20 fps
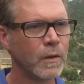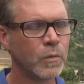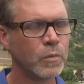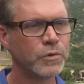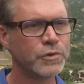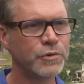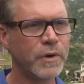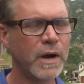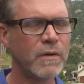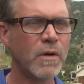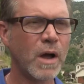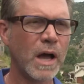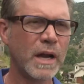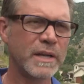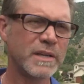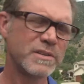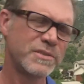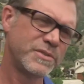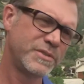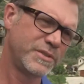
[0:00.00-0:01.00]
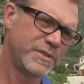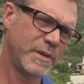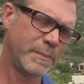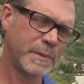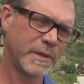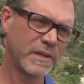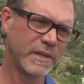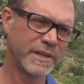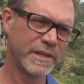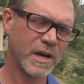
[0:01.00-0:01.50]
Well, dry rot is
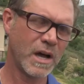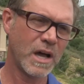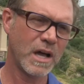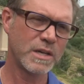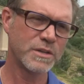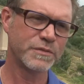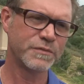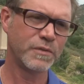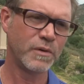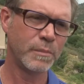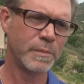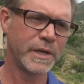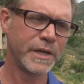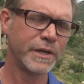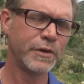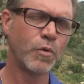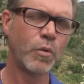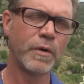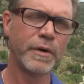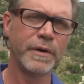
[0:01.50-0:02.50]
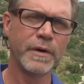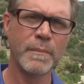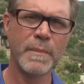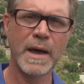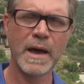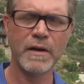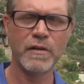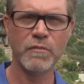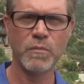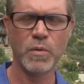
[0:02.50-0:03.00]
typically caused from an inordinate
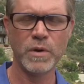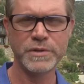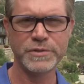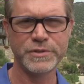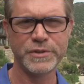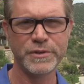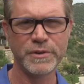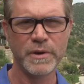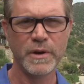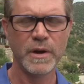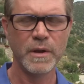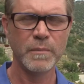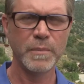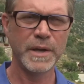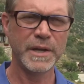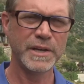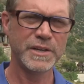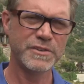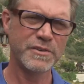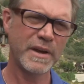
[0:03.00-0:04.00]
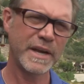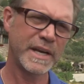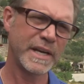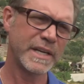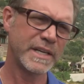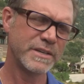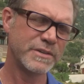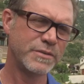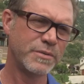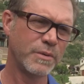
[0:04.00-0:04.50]
amount of moisture
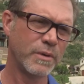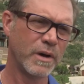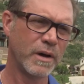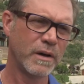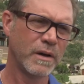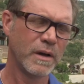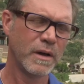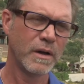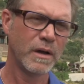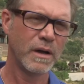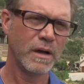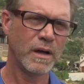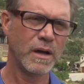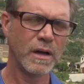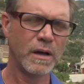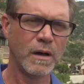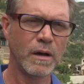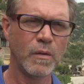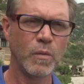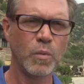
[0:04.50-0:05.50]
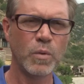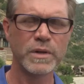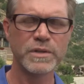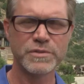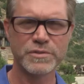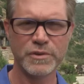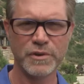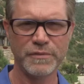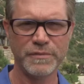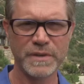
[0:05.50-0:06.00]
penetrating into a, uh, a wood
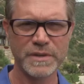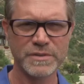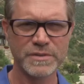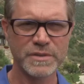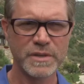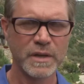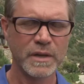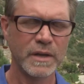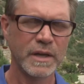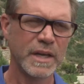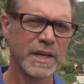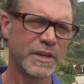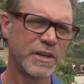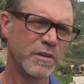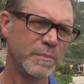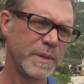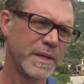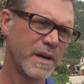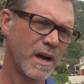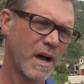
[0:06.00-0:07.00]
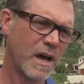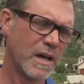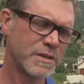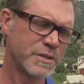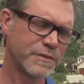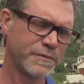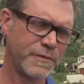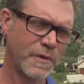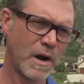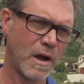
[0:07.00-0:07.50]
surface. It could be
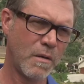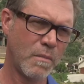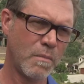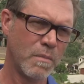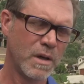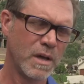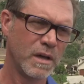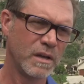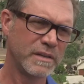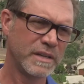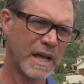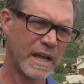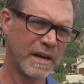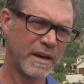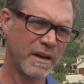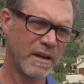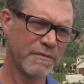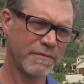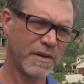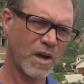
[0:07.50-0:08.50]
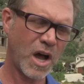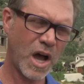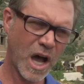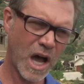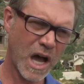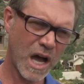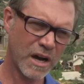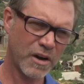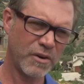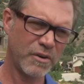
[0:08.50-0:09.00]
caused from not enough
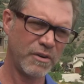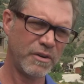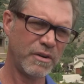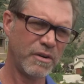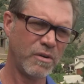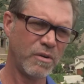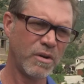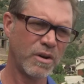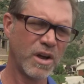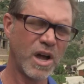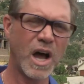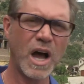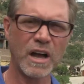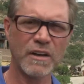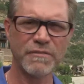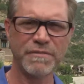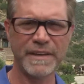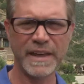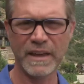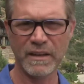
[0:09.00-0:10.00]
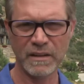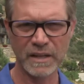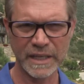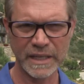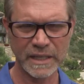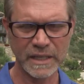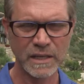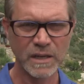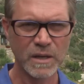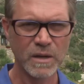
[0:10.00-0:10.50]
caulk or, or caulk
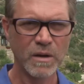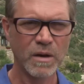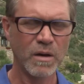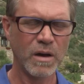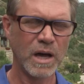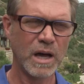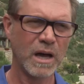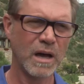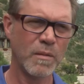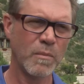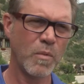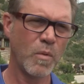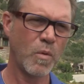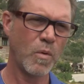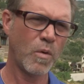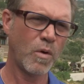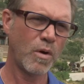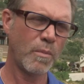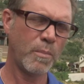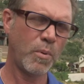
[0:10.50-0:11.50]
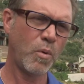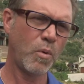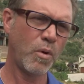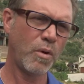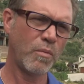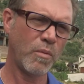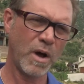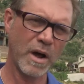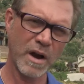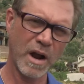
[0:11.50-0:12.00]
failing um, or
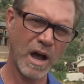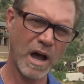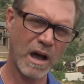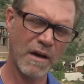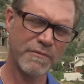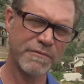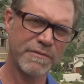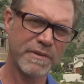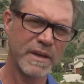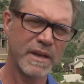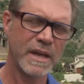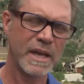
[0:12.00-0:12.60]
poor runoff.